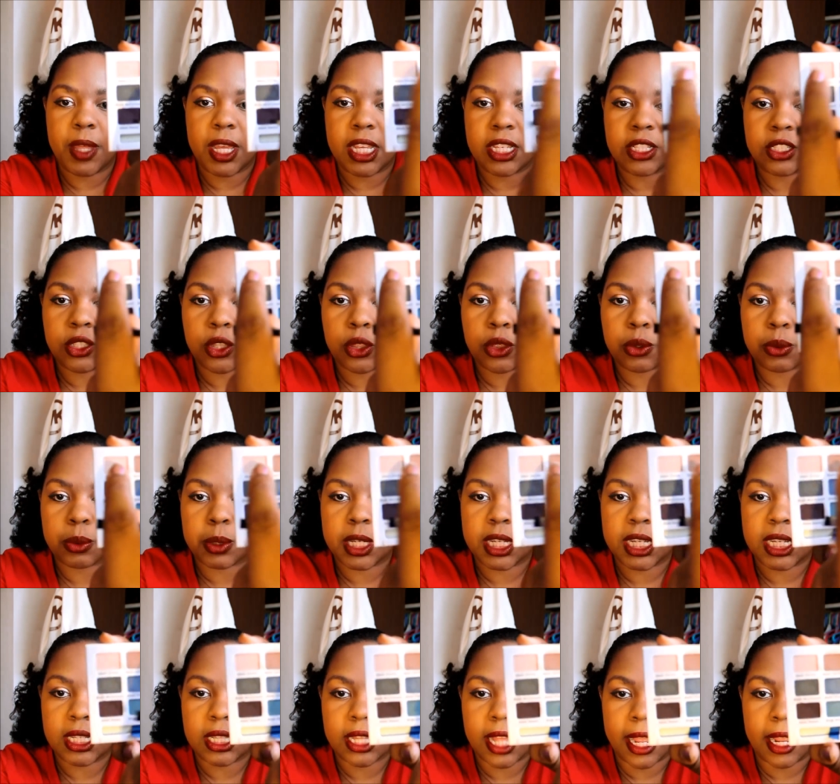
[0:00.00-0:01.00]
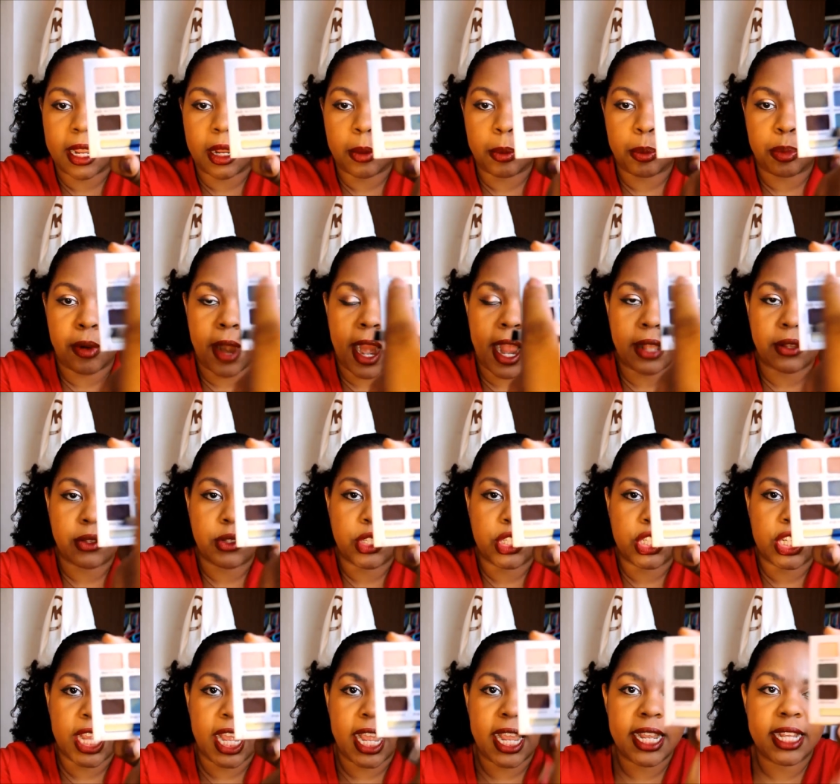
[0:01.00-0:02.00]
these three like brown
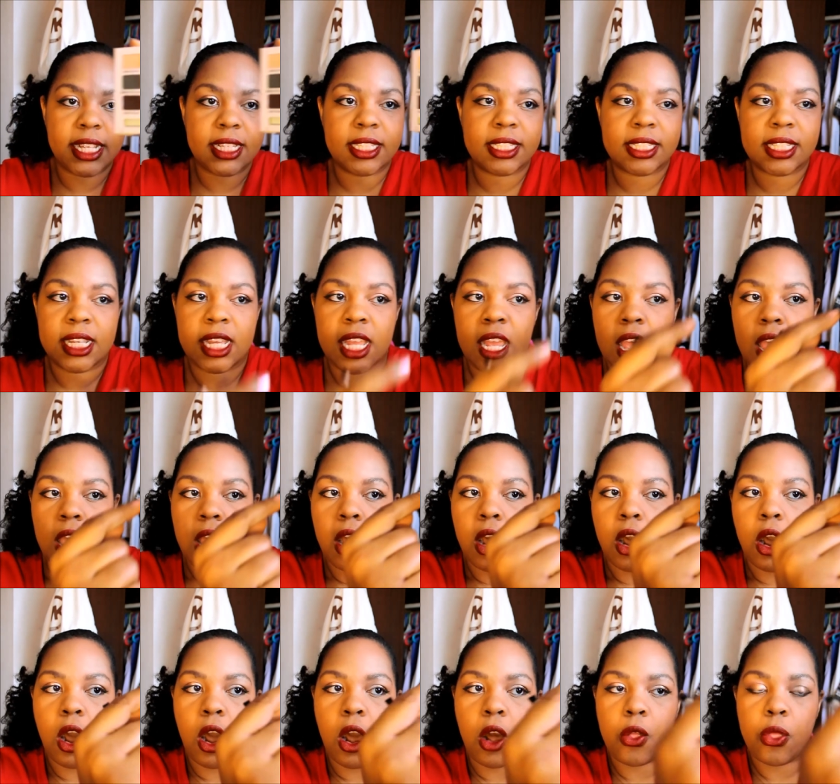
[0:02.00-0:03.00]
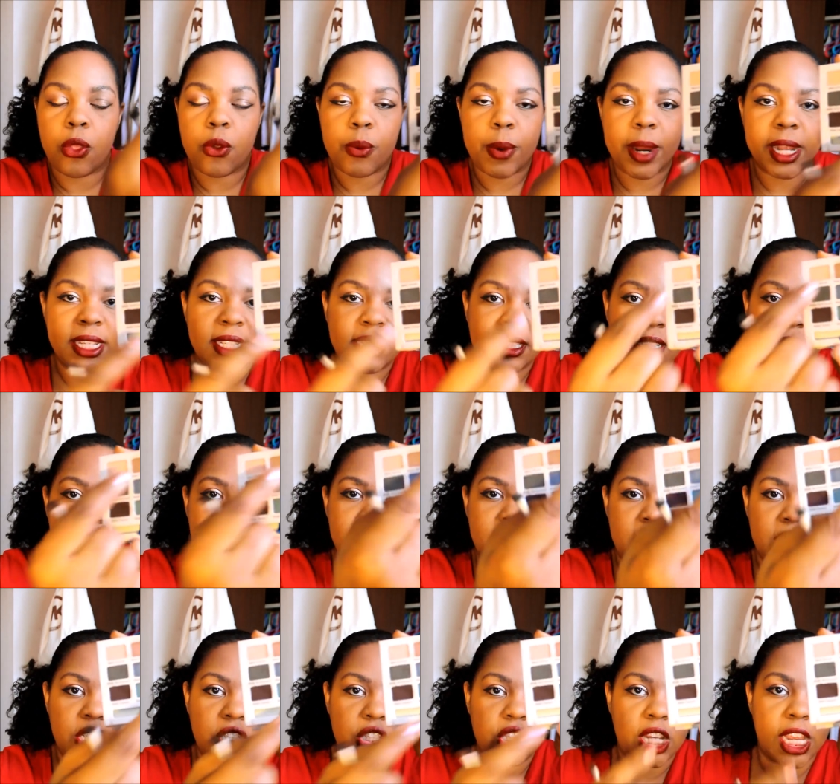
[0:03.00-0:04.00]
shades, all the rest of
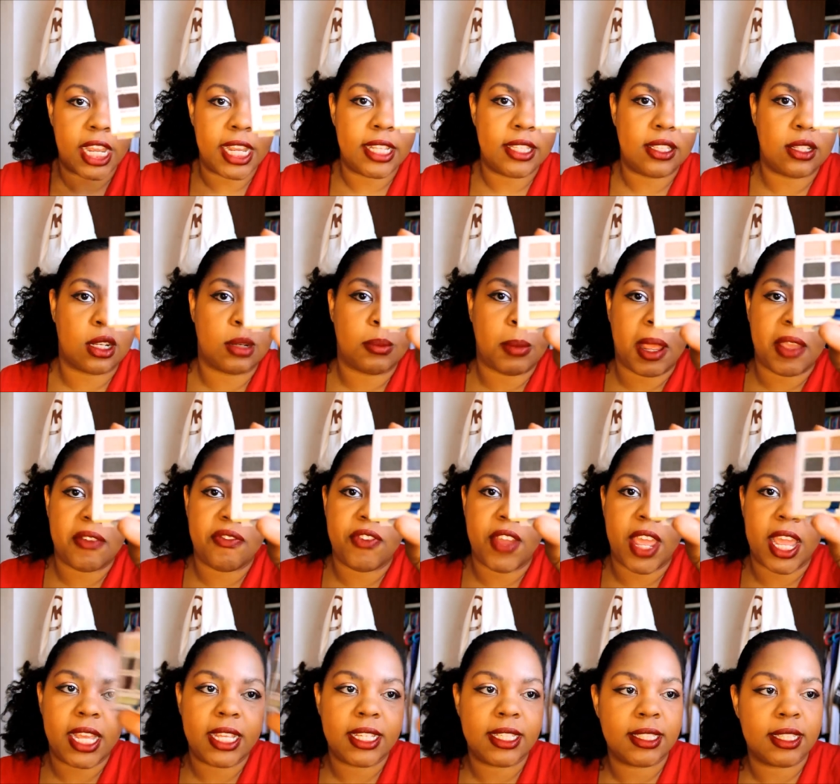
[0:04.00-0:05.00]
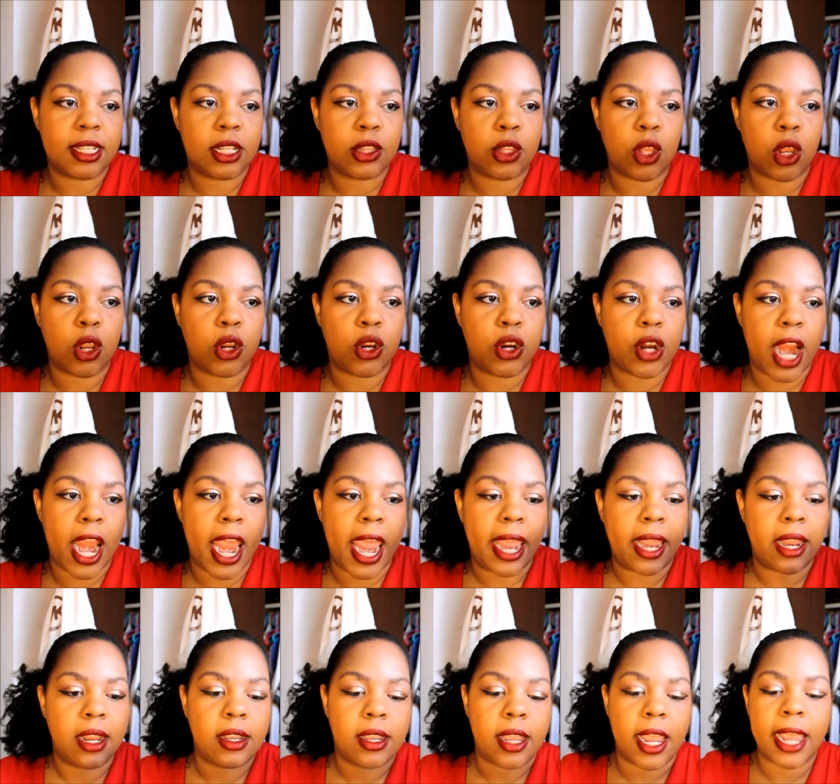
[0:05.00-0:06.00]
these shades on my face look
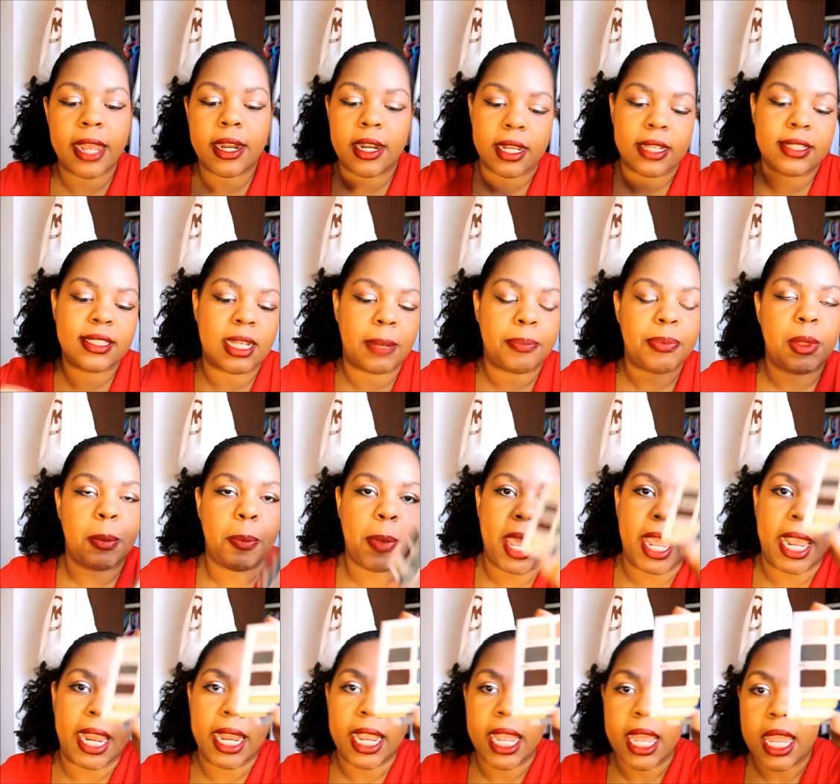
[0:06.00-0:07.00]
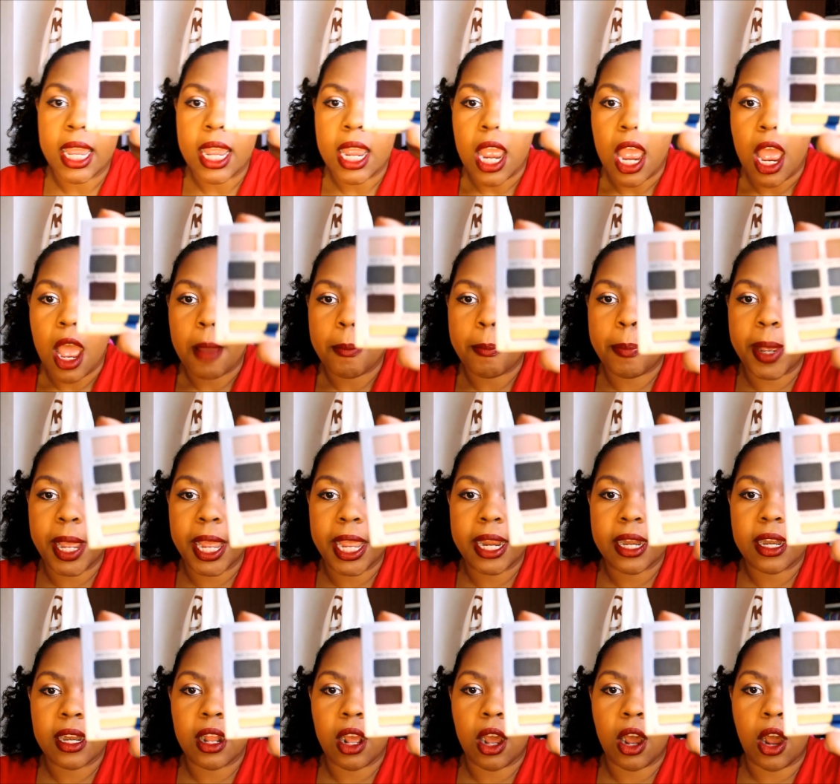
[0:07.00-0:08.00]
gray, and except the pink.
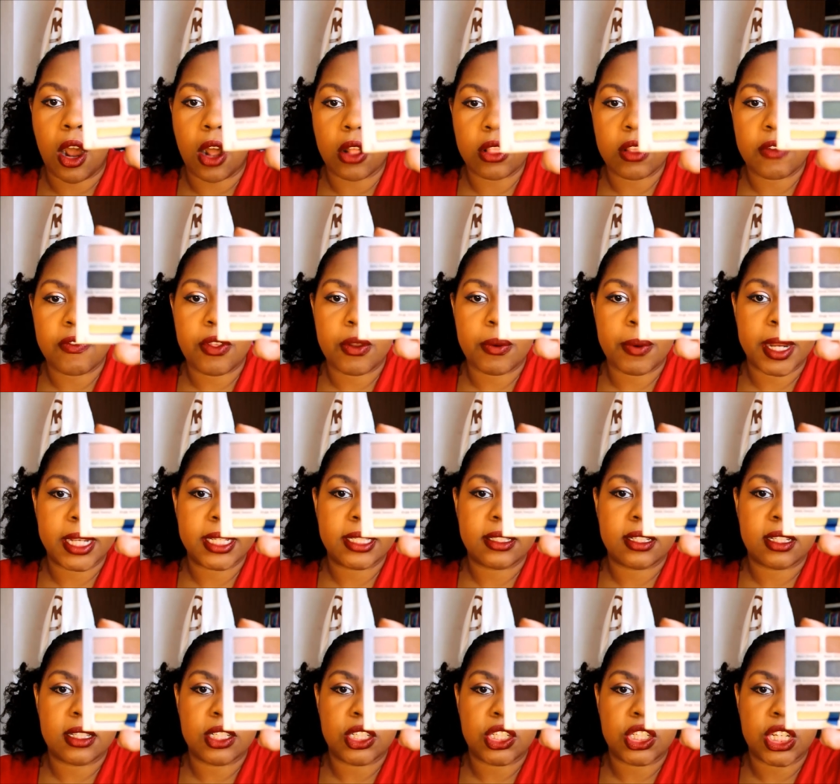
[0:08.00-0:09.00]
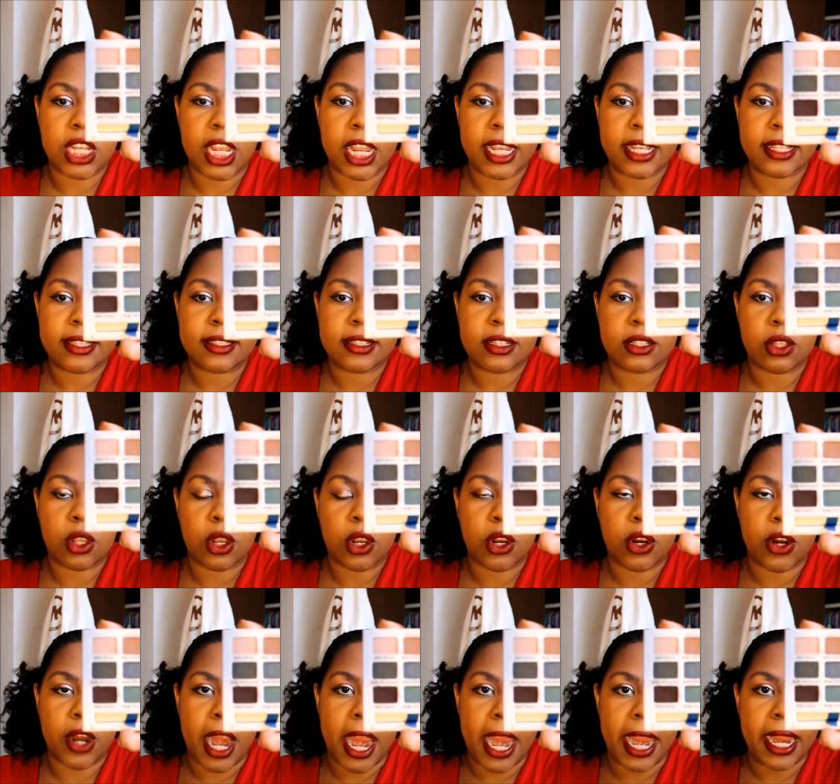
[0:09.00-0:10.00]
But all of the rest of the shades look
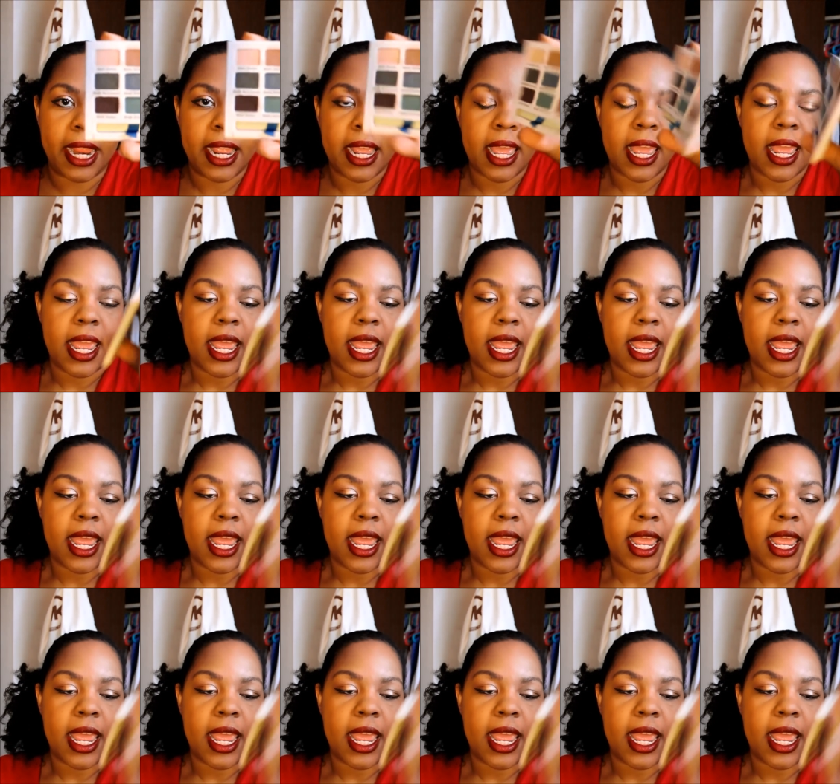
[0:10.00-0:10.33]
gray.